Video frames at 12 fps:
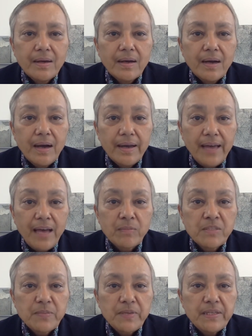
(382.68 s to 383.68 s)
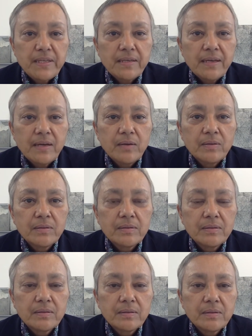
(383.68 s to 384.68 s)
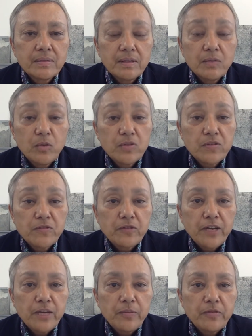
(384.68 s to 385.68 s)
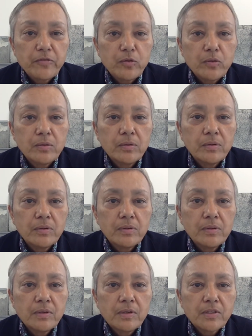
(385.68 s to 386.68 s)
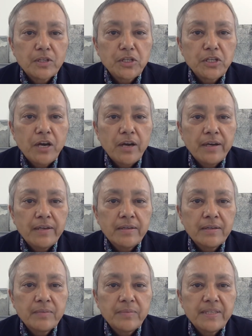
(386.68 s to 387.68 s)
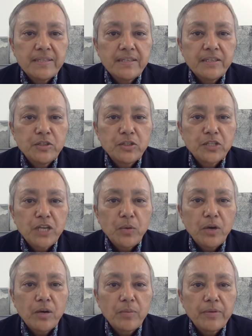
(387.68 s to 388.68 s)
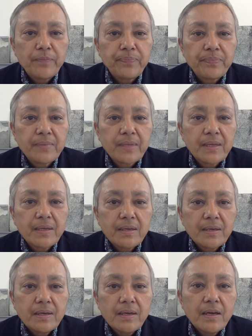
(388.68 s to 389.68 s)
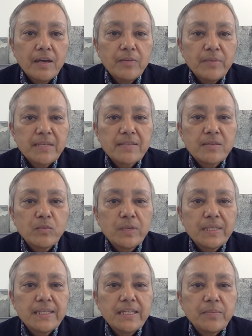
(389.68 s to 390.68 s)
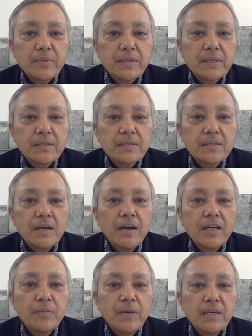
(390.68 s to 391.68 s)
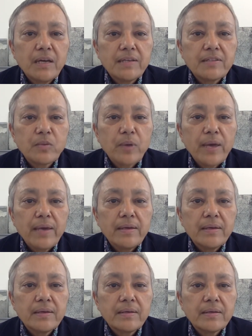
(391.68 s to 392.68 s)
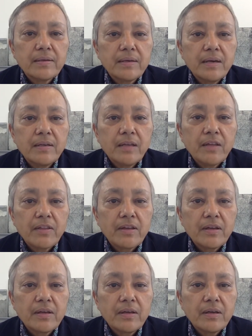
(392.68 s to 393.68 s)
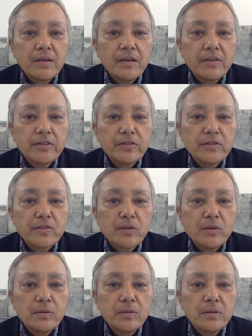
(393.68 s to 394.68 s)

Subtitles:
I am speaking now. I was afraid before to shine, be seen, show up. It hurt me somewhere deep to hide my light away, another othered soul.